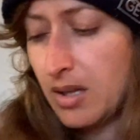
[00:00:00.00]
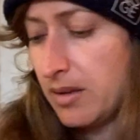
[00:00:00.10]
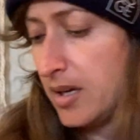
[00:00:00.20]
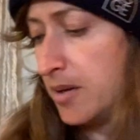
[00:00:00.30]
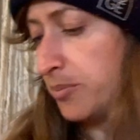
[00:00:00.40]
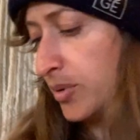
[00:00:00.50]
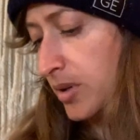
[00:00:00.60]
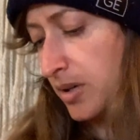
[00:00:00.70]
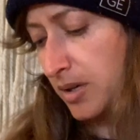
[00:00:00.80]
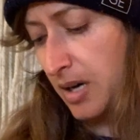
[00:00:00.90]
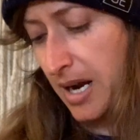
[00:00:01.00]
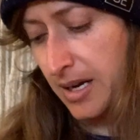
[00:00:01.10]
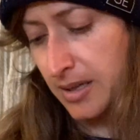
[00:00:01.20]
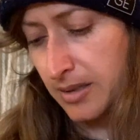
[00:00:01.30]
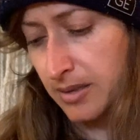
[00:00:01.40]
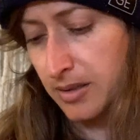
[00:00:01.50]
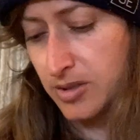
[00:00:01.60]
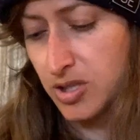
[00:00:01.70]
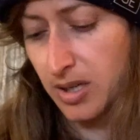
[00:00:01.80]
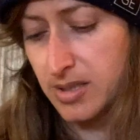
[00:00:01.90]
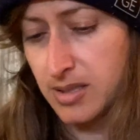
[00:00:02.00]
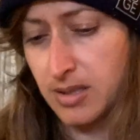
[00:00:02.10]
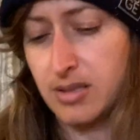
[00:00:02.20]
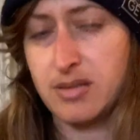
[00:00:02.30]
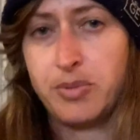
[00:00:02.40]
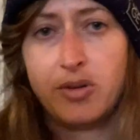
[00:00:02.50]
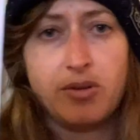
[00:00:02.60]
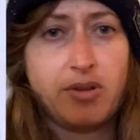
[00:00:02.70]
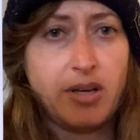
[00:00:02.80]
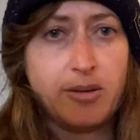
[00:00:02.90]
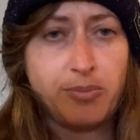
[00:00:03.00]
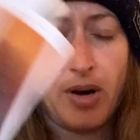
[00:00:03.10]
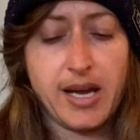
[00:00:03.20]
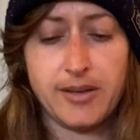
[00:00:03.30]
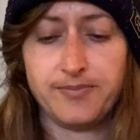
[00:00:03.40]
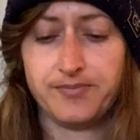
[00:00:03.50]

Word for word: The Emperor and the Justice both upright.